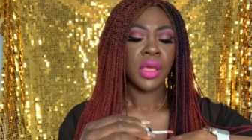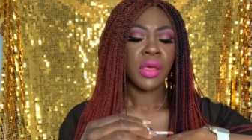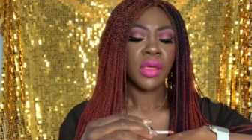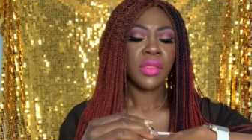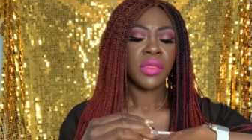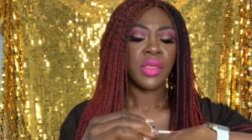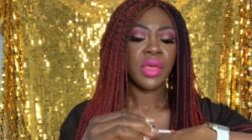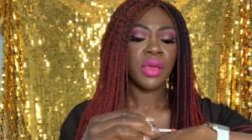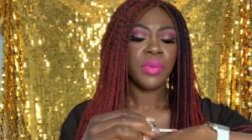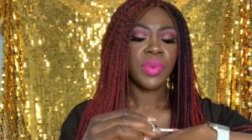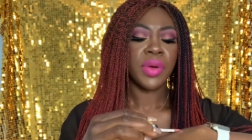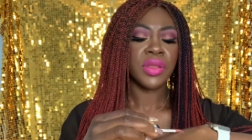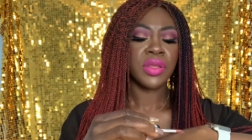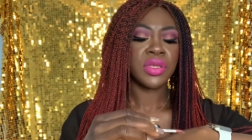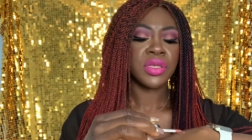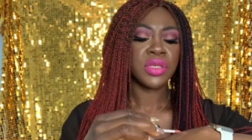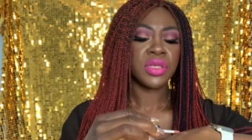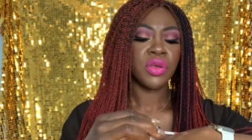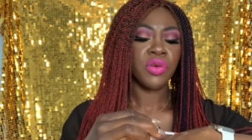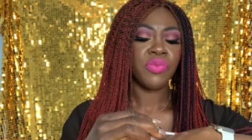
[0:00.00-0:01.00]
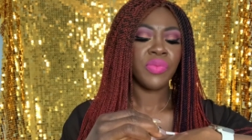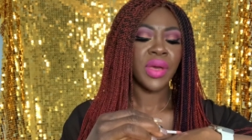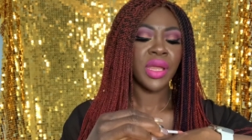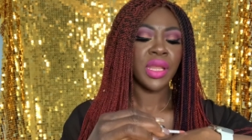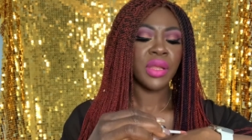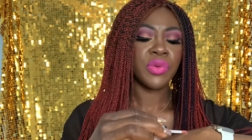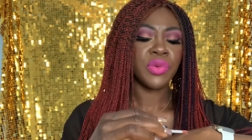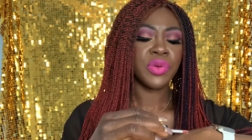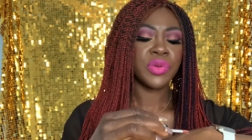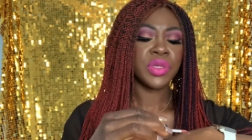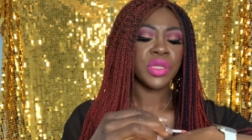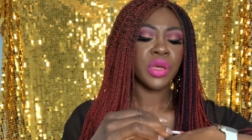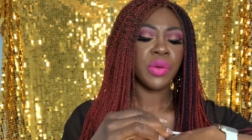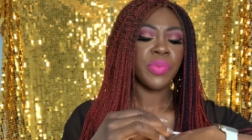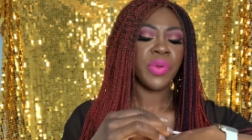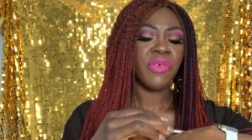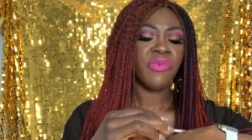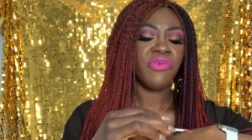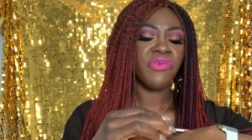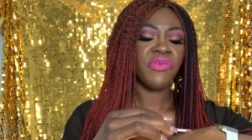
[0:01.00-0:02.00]
The thing about the Soft Matte Lip Cream, they're a
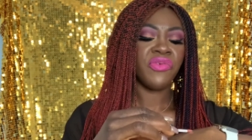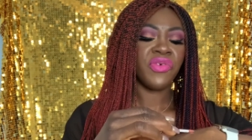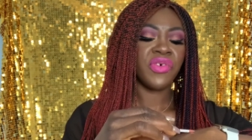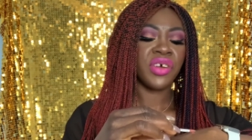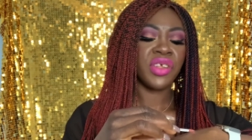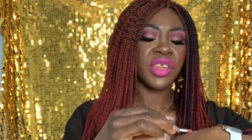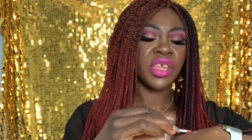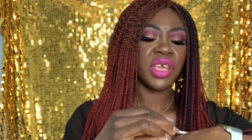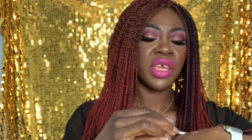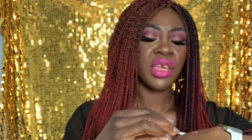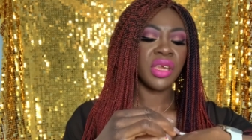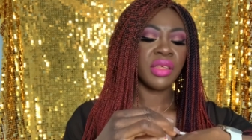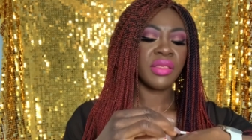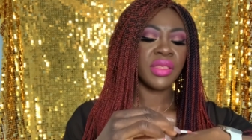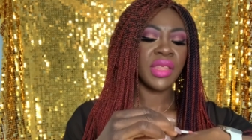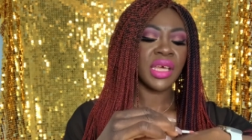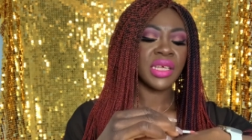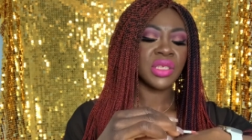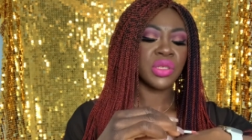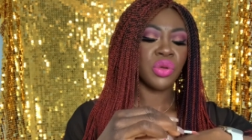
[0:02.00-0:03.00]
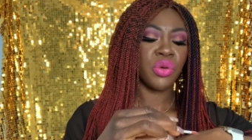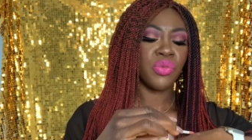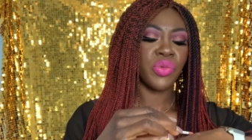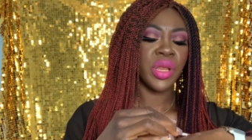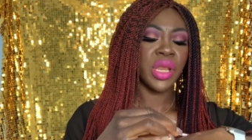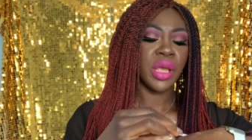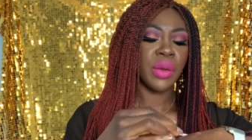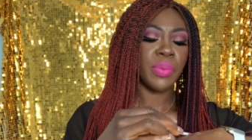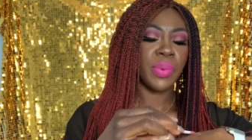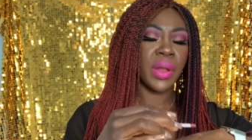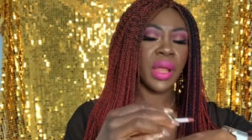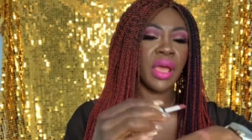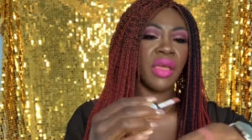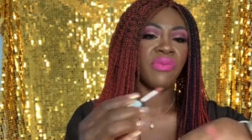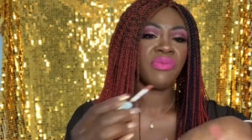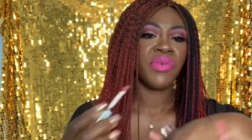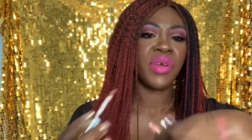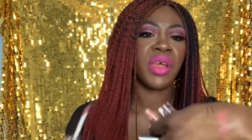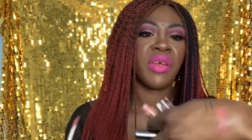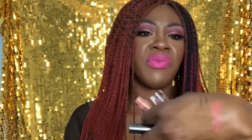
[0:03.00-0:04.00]
bit funny. That's not really applying
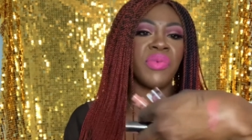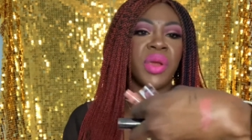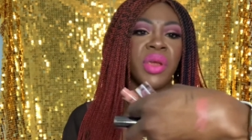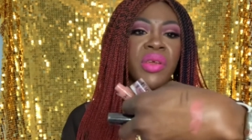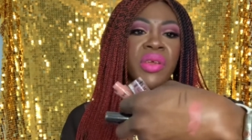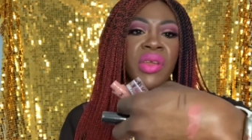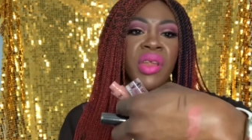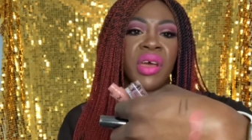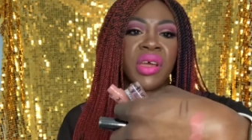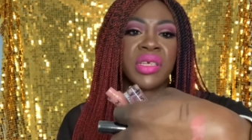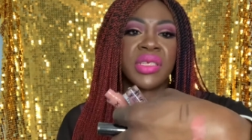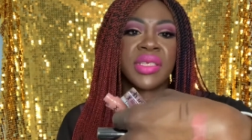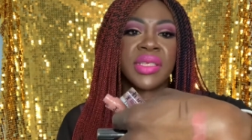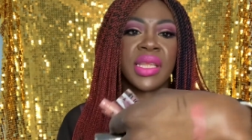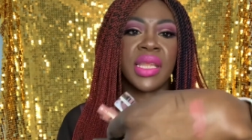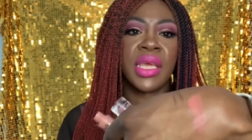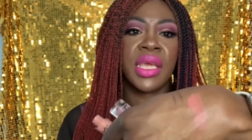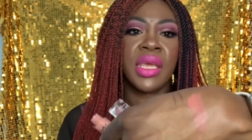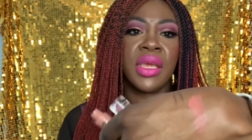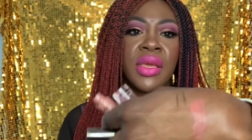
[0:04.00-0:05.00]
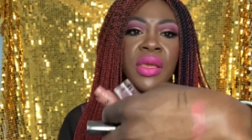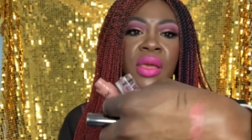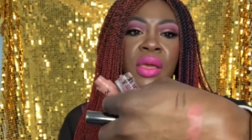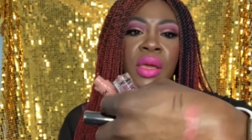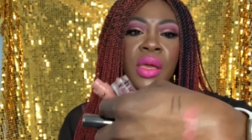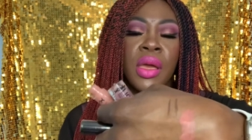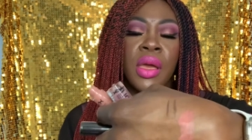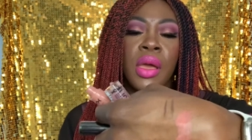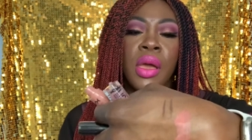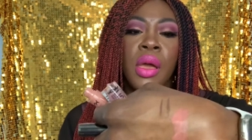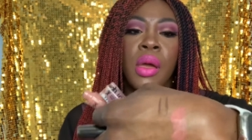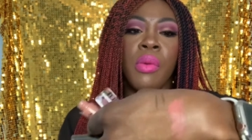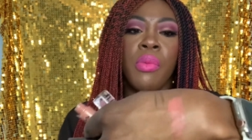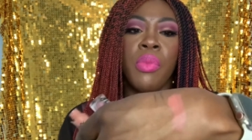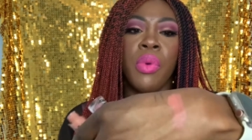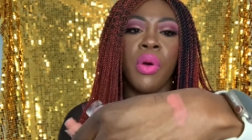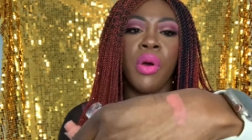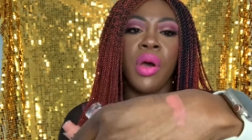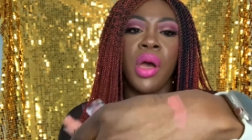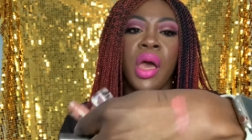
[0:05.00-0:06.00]
very nicely,
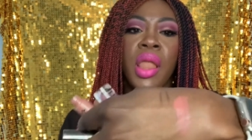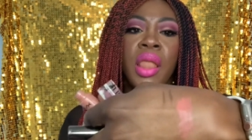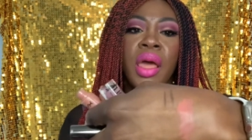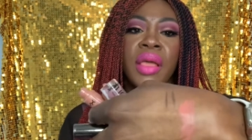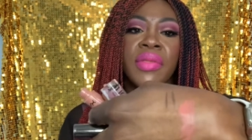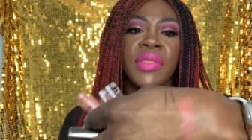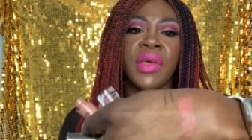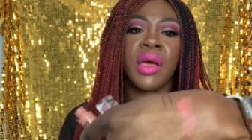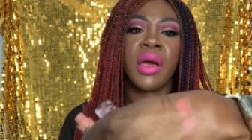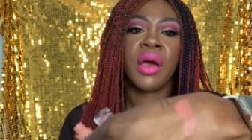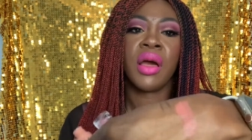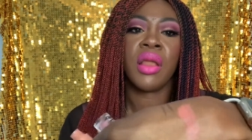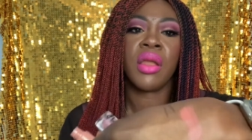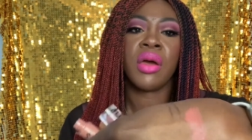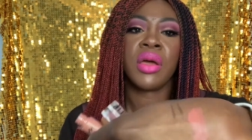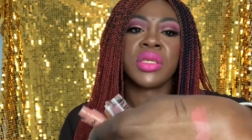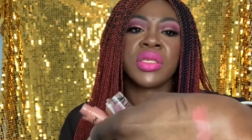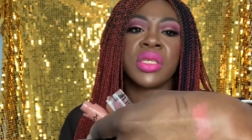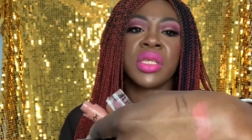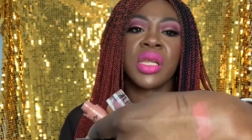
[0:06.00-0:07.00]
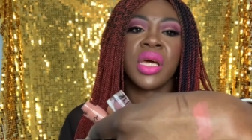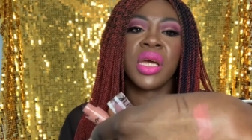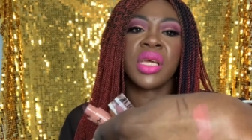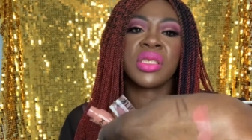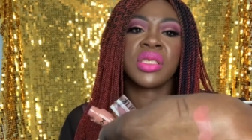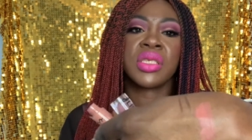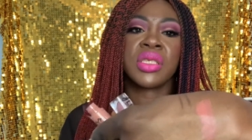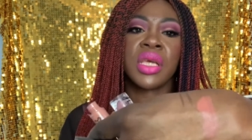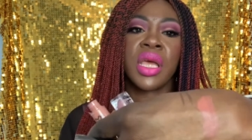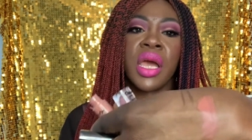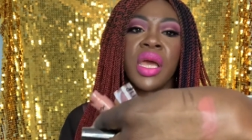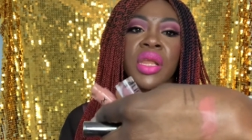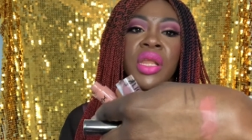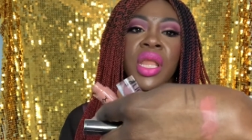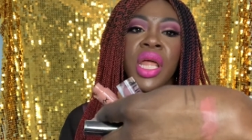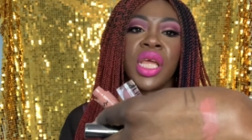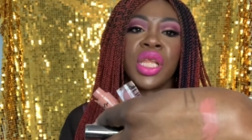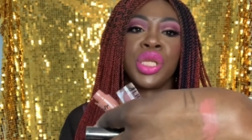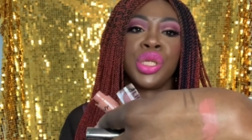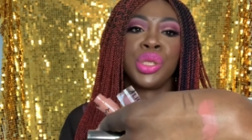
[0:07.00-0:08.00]
but I like the color. It's a nice kind of
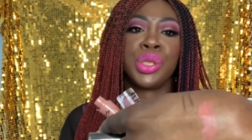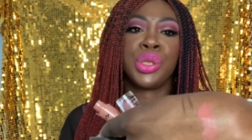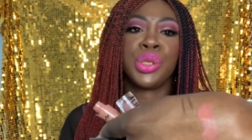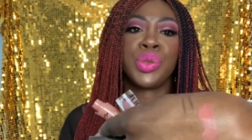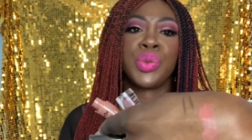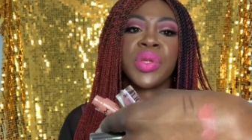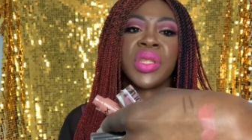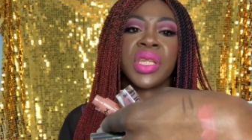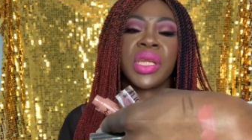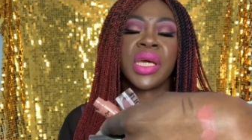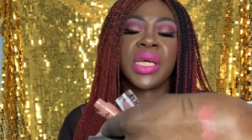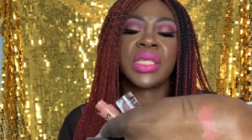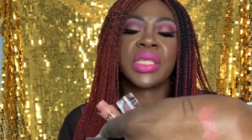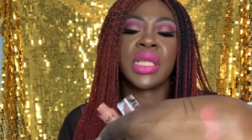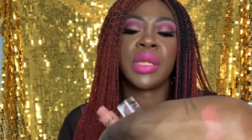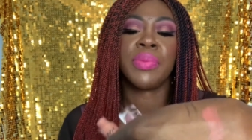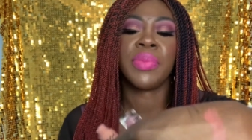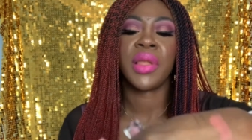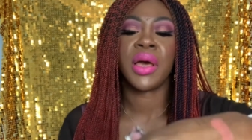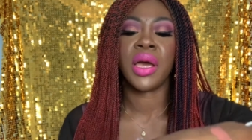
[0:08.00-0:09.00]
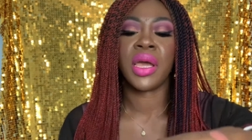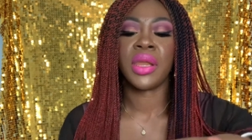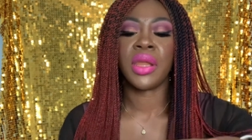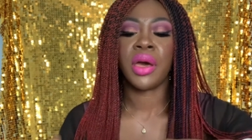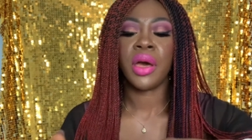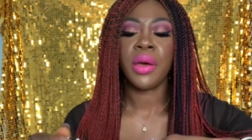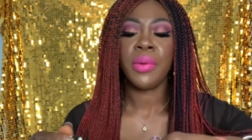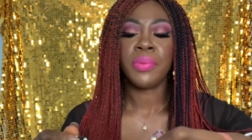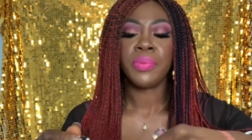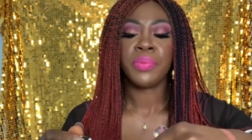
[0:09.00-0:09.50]
like nude with a nice lip liner.